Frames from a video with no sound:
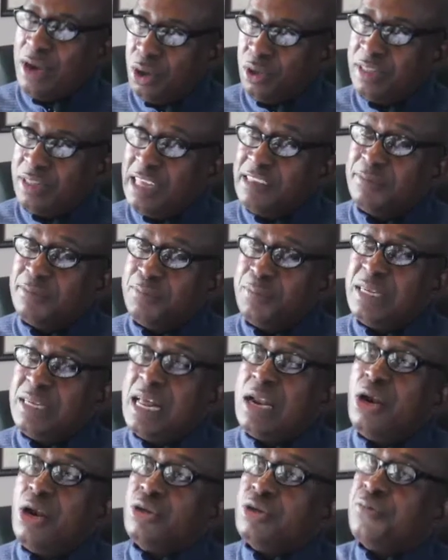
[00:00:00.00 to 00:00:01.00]
there's been
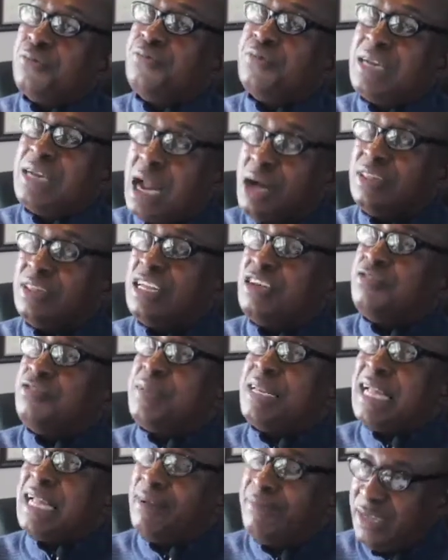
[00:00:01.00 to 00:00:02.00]
a lot of ground that has
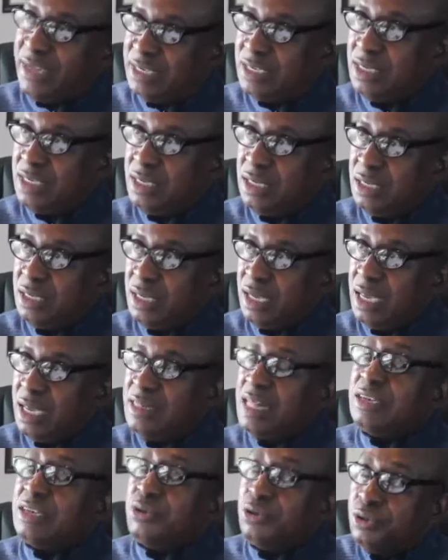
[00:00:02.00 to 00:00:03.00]
been covered. And
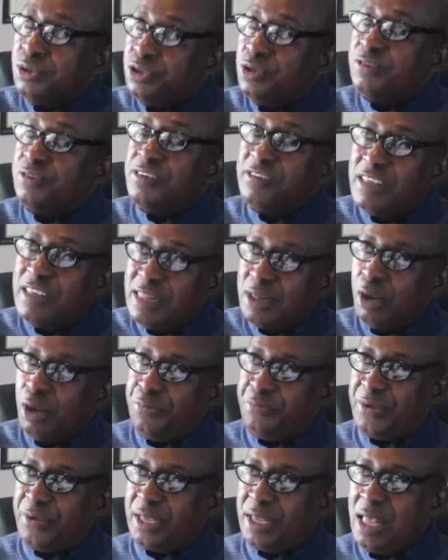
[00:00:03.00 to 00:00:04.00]
that good news is in the
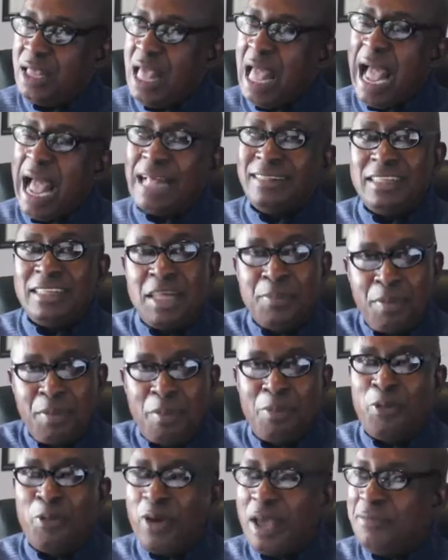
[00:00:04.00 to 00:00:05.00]
offing. I think the
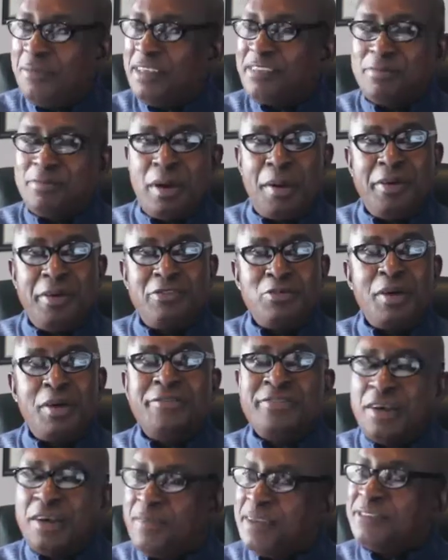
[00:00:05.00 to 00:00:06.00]
problem we have in Zimbabwe is we have
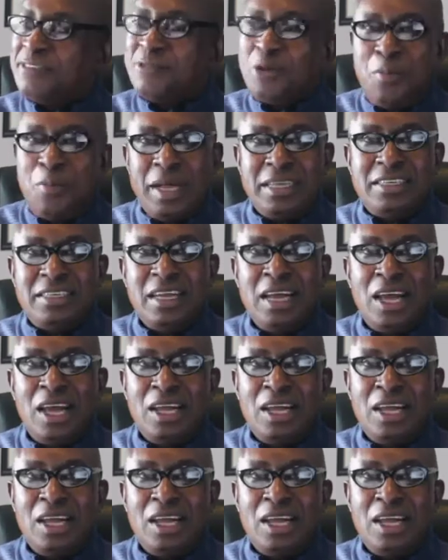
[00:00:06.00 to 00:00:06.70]
suffered so much.